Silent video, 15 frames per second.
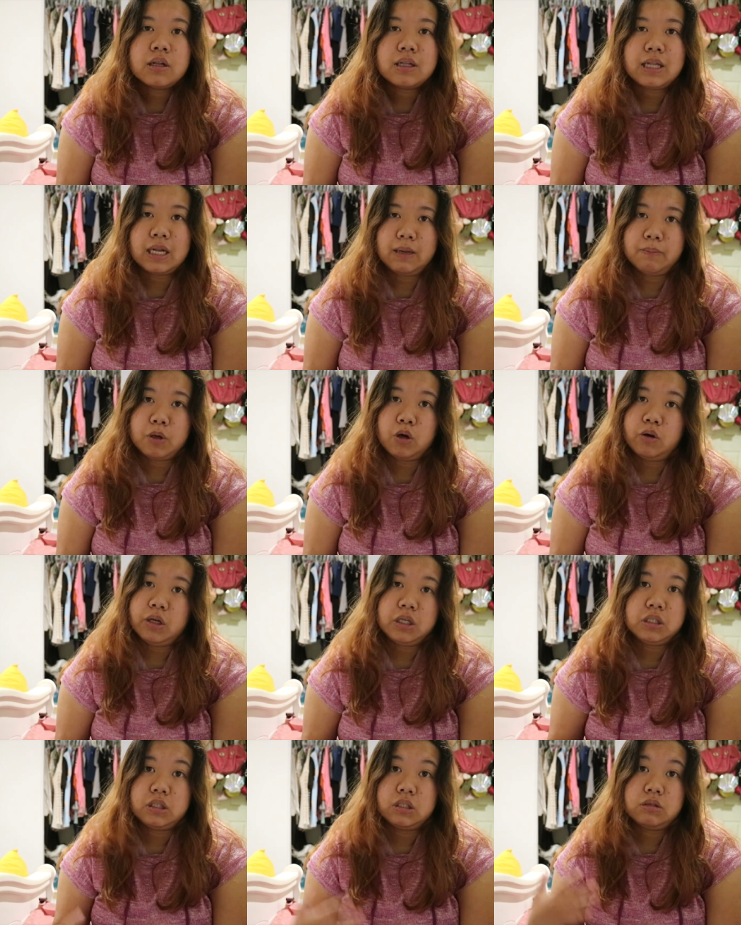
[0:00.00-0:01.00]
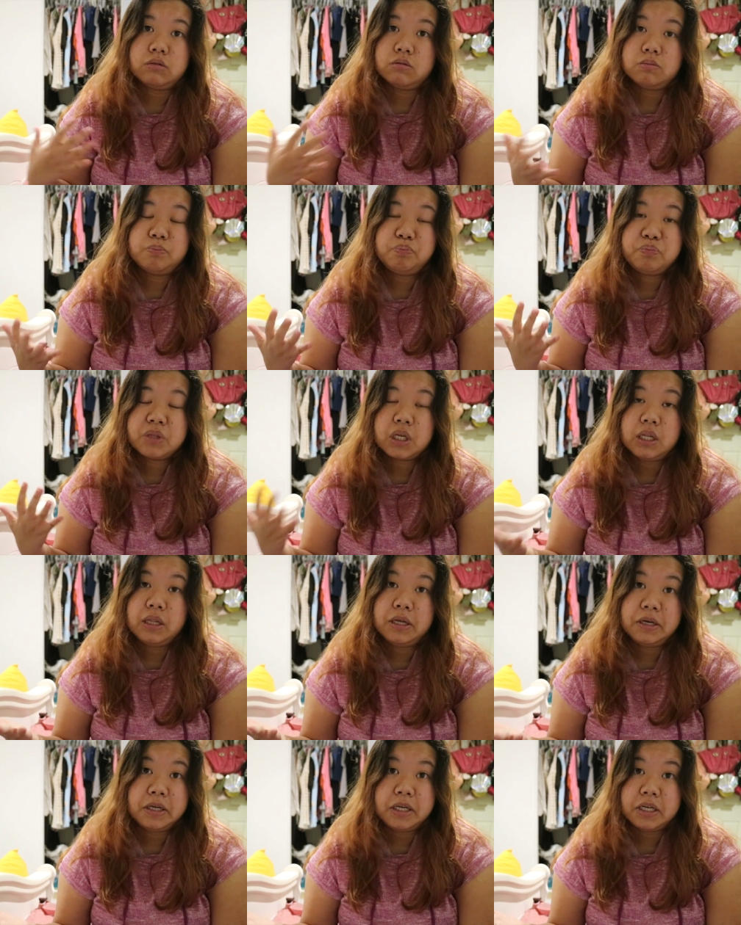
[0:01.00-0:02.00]
that I'm going to
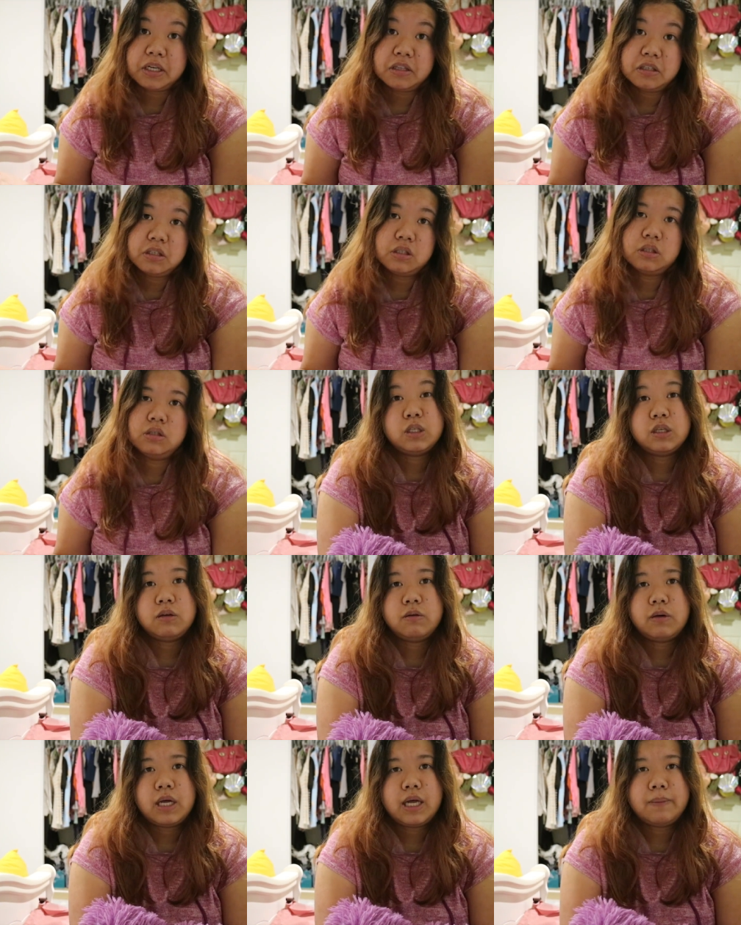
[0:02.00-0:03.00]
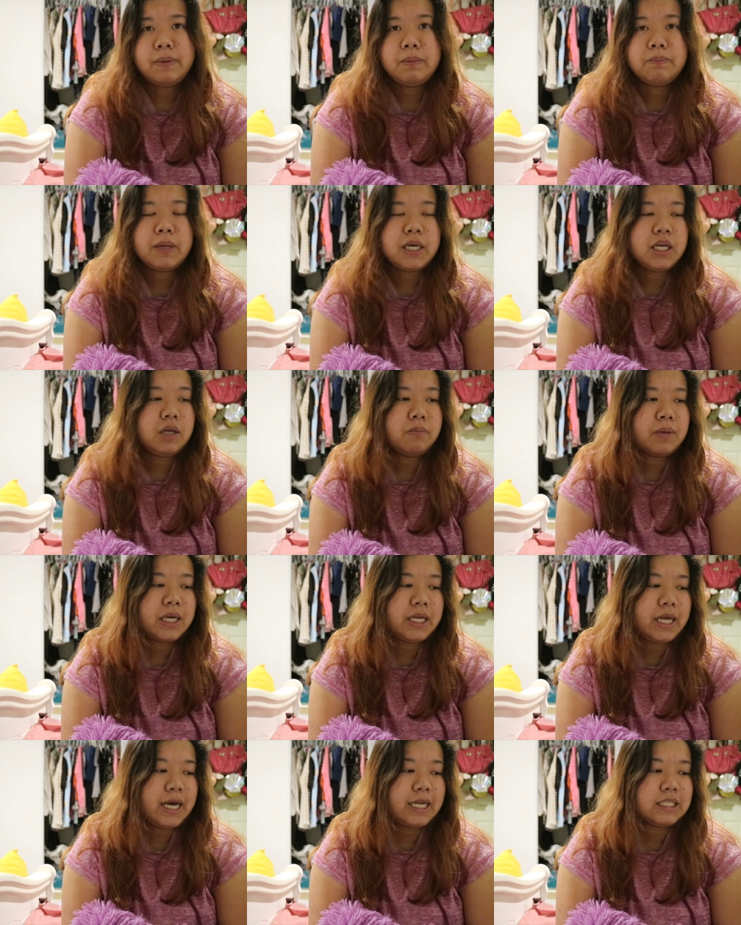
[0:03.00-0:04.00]
learning English. So I have been begging
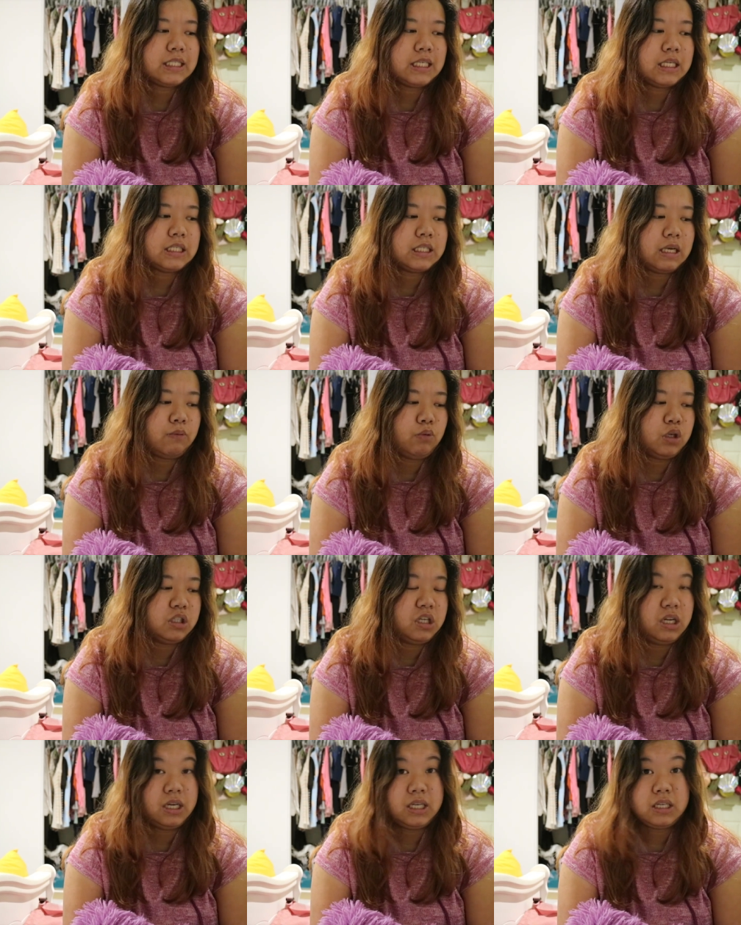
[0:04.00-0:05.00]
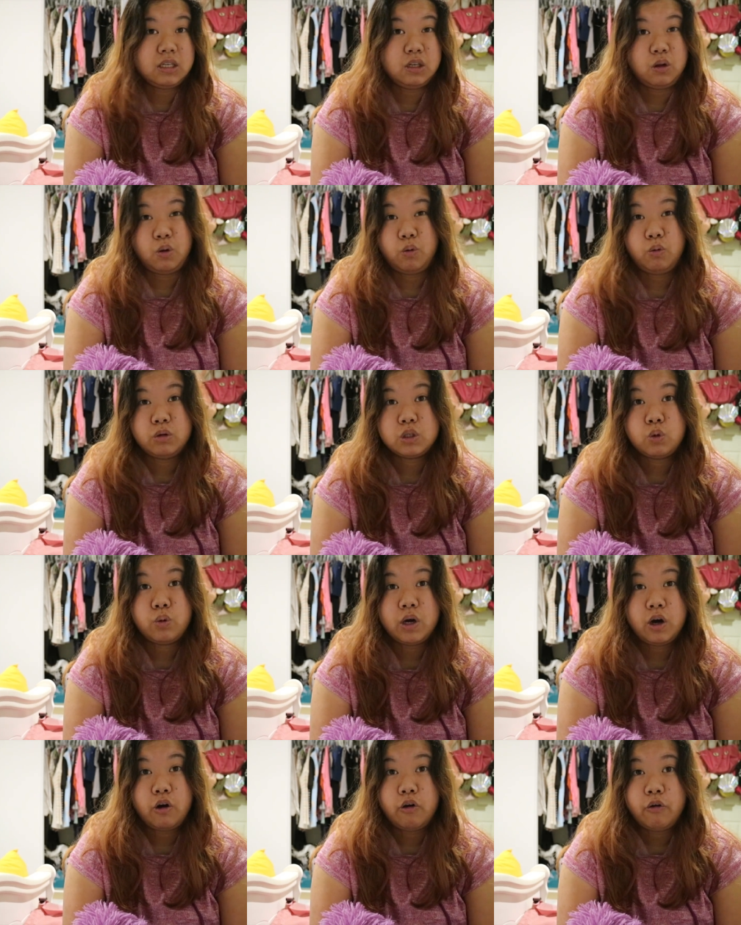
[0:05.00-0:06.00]
my dad since I was like
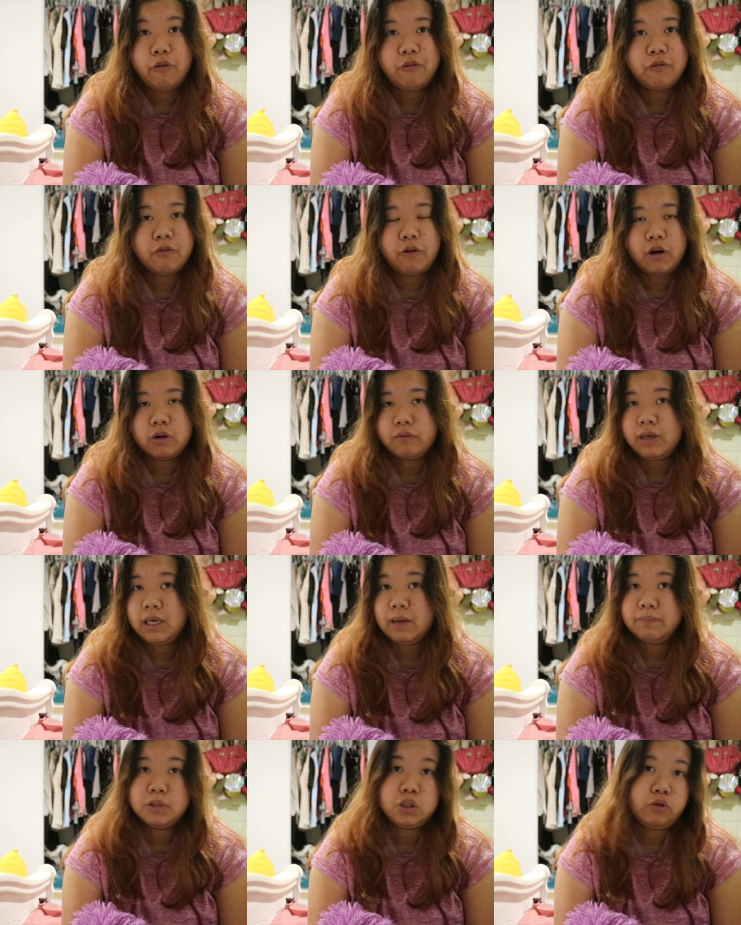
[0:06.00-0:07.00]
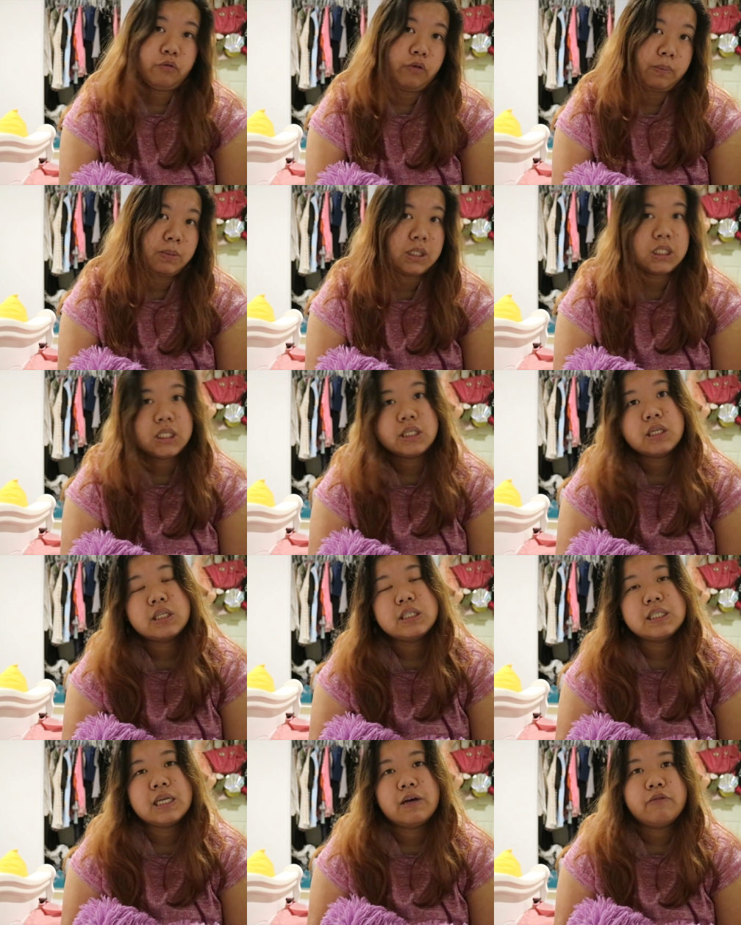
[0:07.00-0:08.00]
12 all the way up to 15
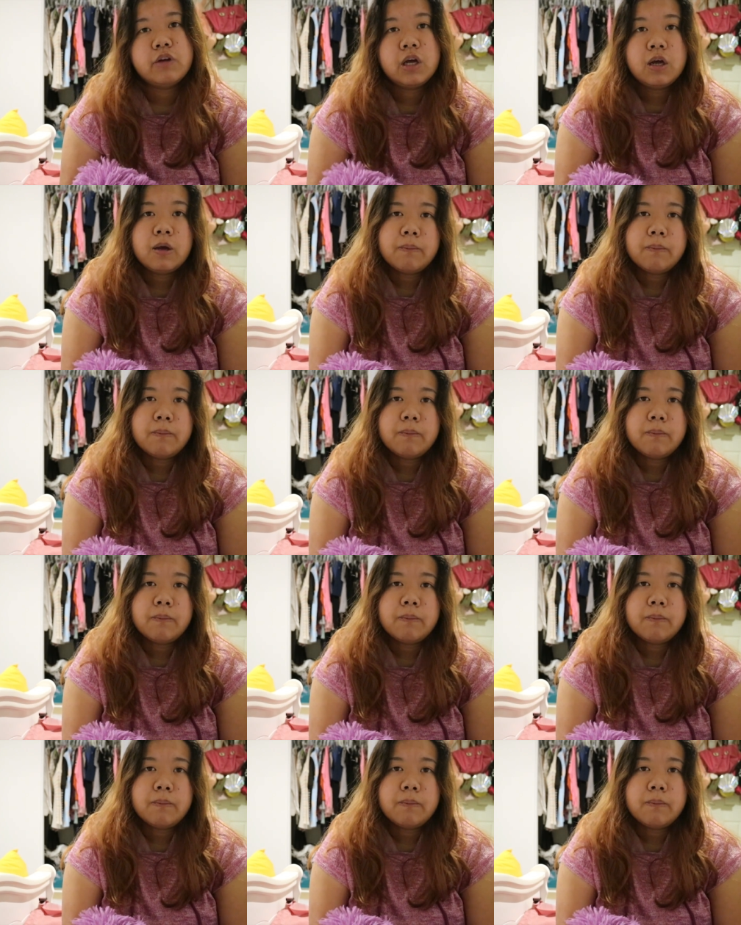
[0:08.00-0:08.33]
and stuff.